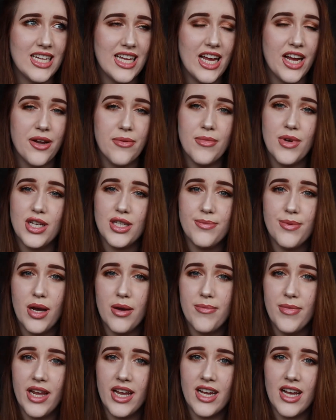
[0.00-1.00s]
cared much
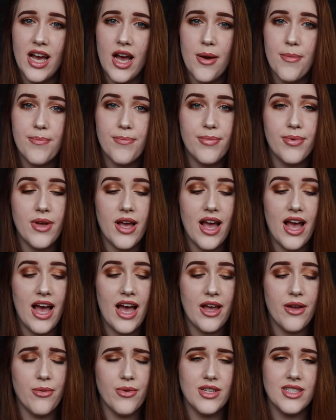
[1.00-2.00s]
about makeup.
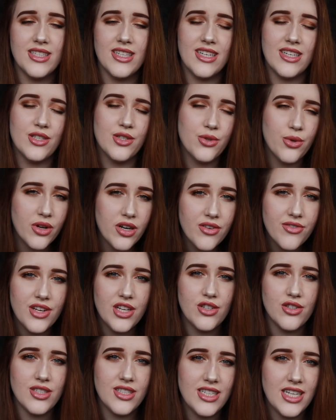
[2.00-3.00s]
I was sort of
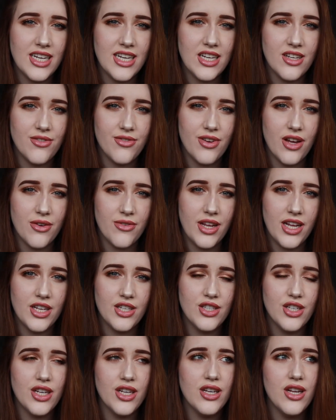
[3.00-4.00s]
interested in
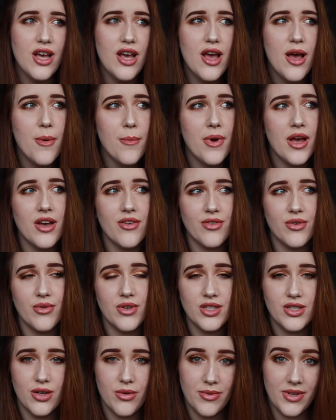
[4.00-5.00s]
foundation, but
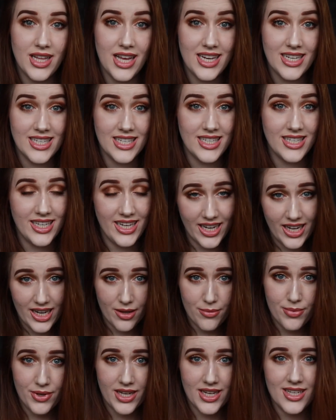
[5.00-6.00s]
everyone told me that I didn't need
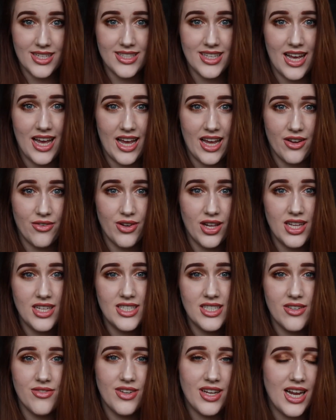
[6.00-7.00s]
it because I
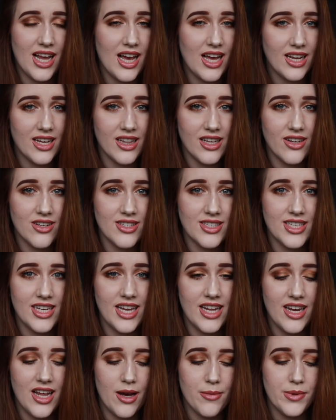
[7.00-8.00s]
relatively had clear
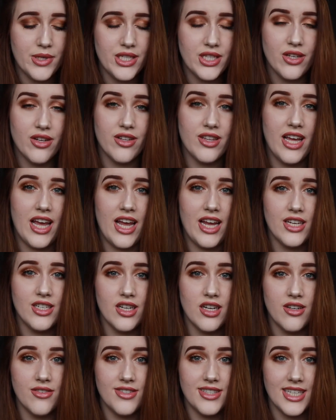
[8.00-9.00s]
skin up until the age
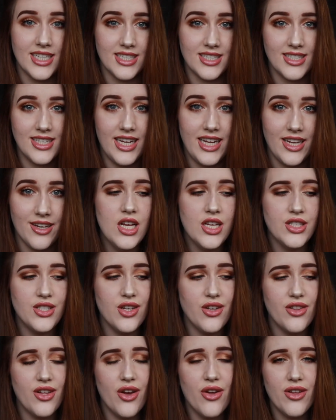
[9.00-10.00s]
of sixteen.
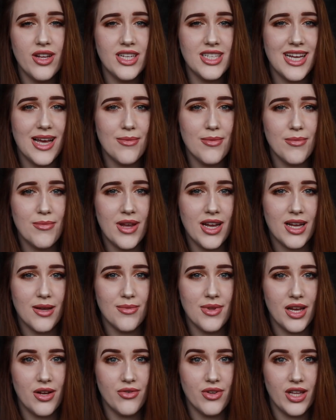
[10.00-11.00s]
So the only type of
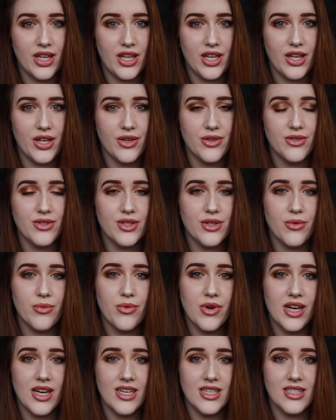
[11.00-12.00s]
makeup that I really used
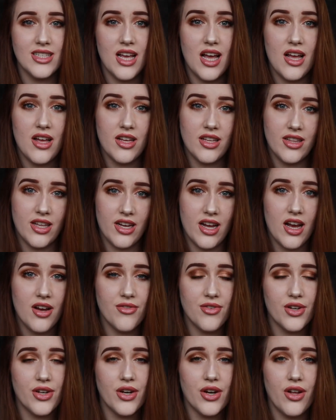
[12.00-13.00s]
was the
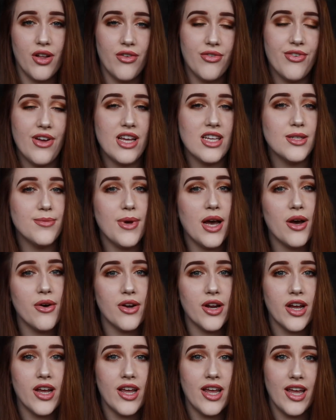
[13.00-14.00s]
CoverGirl face
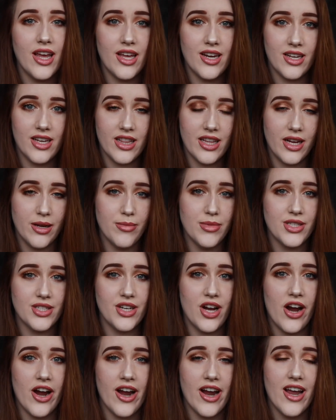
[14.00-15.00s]
powder and clear
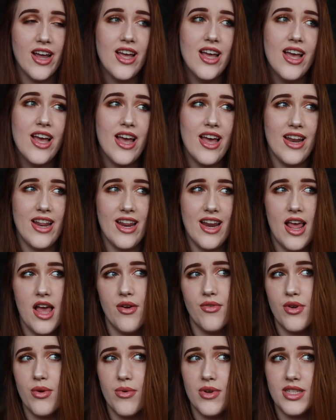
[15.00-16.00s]
mascara, and then
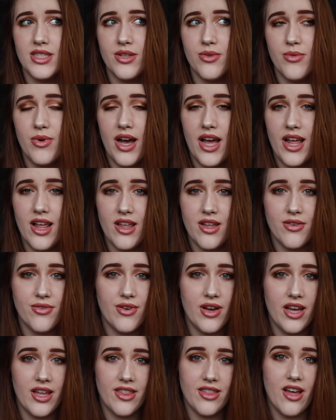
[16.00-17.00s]
every once in a while,
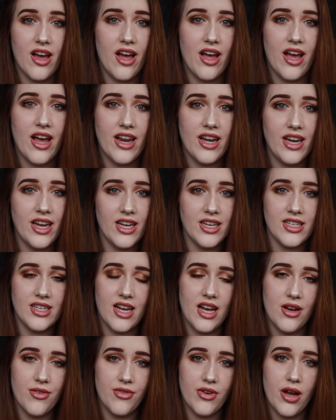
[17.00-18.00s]
if I thought I needed to
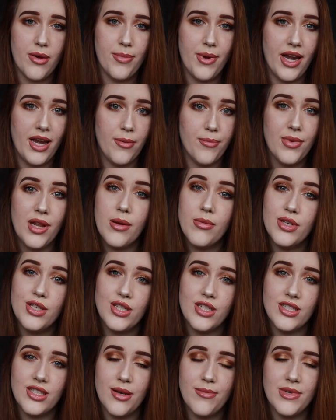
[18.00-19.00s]
cover up any
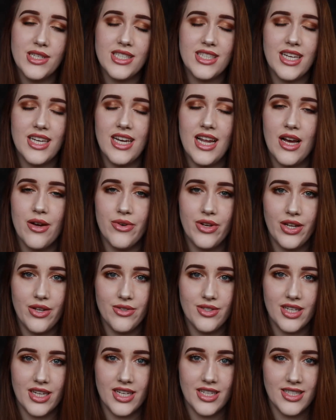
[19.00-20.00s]
blemishes on my skin, I would
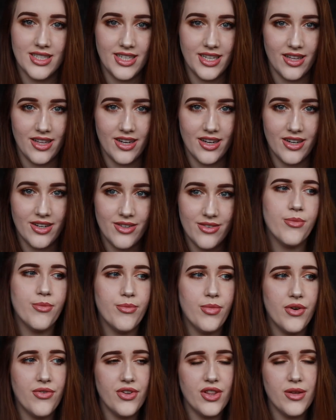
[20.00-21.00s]
use a concealer.
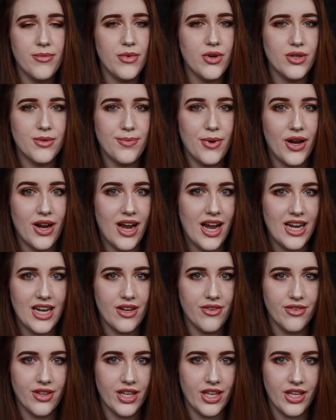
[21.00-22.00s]
But for the most part, I
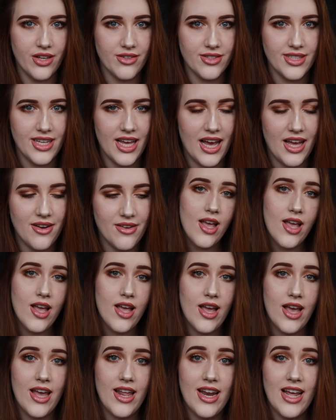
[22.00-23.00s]
didn't really use that.
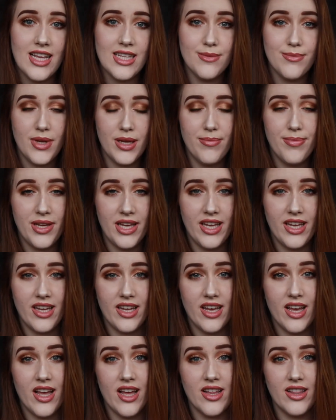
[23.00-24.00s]
And as me
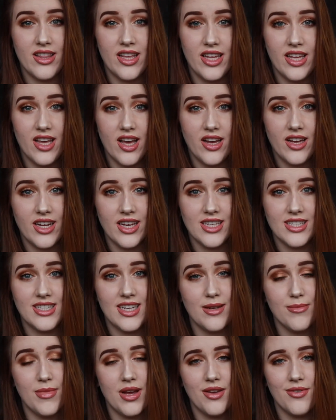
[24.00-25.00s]
being the
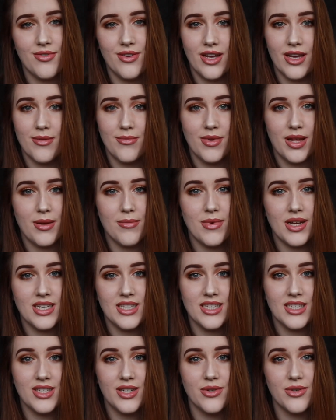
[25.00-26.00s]
youngest in my family, my
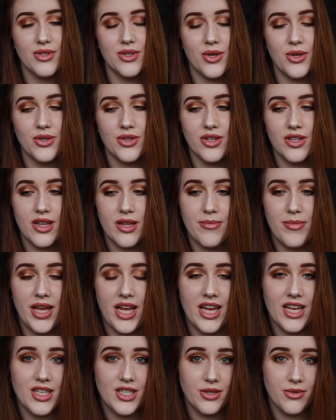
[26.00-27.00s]
sister was older than
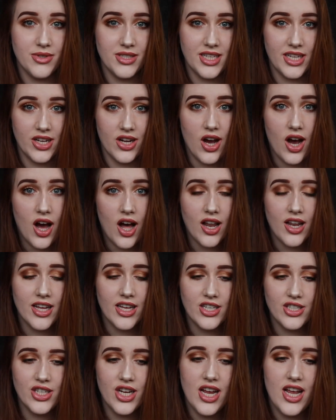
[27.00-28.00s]
me and she was in
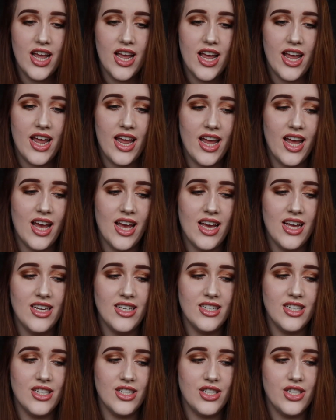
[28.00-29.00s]
college,
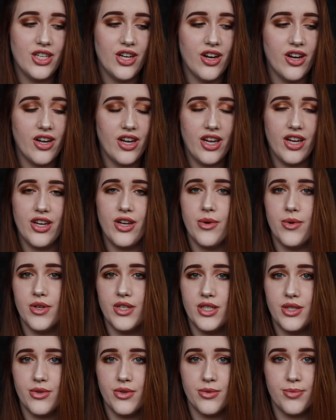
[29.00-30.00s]
and she already knew
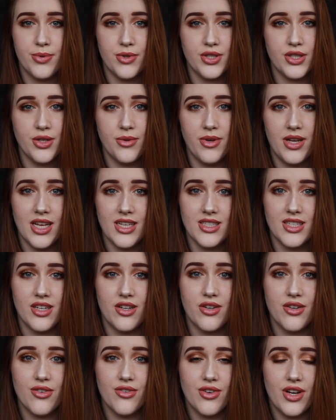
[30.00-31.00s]
what she was pursuing as a
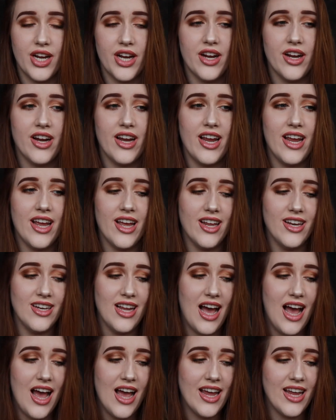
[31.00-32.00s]
career, and
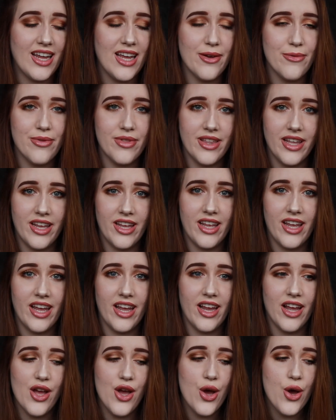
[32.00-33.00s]
I kept
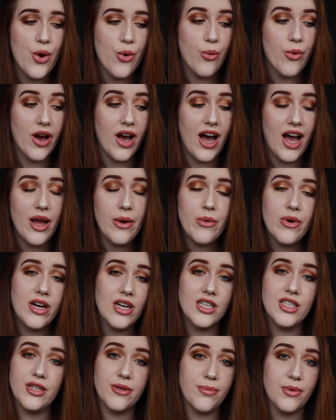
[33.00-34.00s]
thinking what I
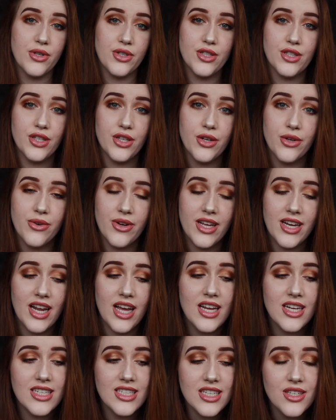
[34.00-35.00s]
wanted to pursue, and
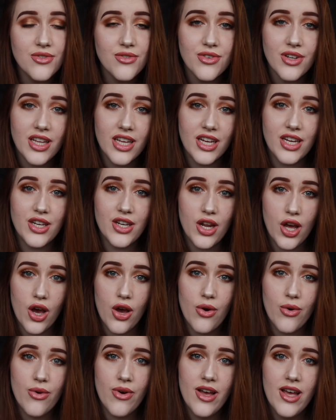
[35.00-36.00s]
I didn't really
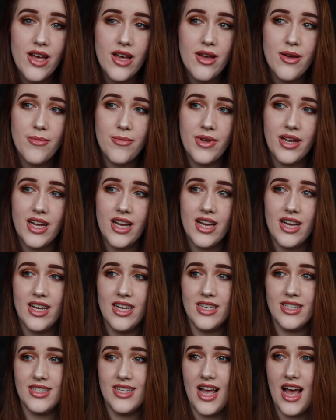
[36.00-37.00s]
know
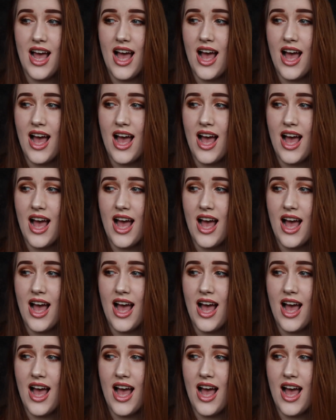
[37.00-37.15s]
because